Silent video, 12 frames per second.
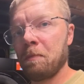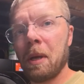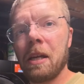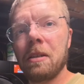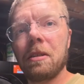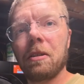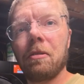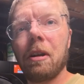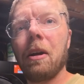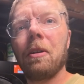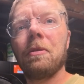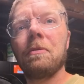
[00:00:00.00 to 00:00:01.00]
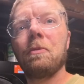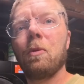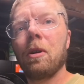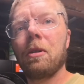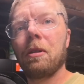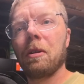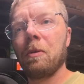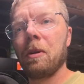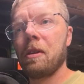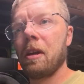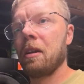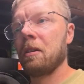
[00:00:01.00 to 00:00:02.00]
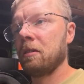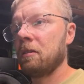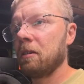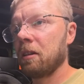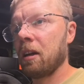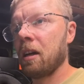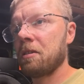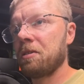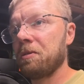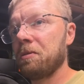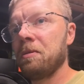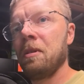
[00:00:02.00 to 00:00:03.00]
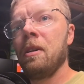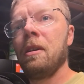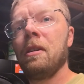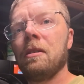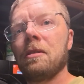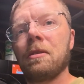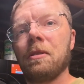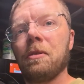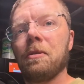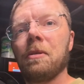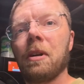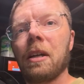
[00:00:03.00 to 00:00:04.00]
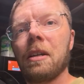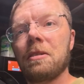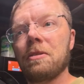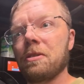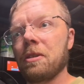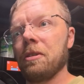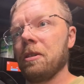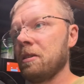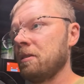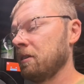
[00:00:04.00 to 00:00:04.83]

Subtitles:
pacing around, wondering where that got to. So I guess it's good.